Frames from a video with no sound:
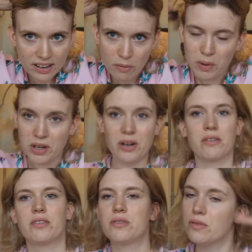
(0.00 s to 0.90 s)
we're not
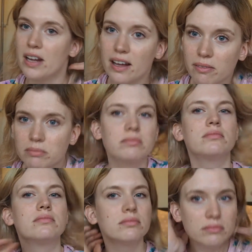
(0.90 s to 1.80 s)
going to do that.
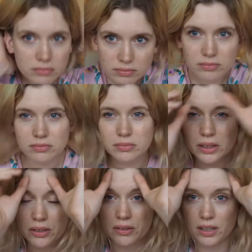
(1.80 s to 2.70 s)

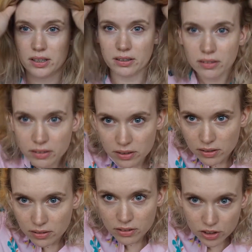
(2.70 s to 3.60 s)
I'm doing it
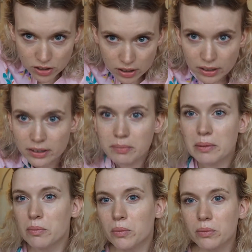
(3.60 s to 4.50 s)
just a little
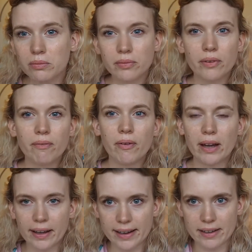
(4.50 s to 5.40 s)
bit.
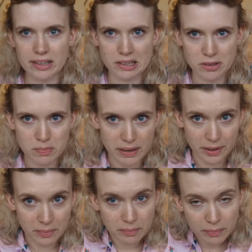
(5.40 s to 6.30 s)
Okay, yeah, that looks
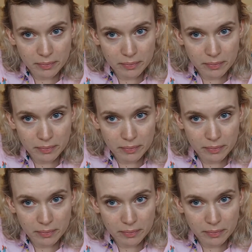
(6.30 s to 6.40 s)
better.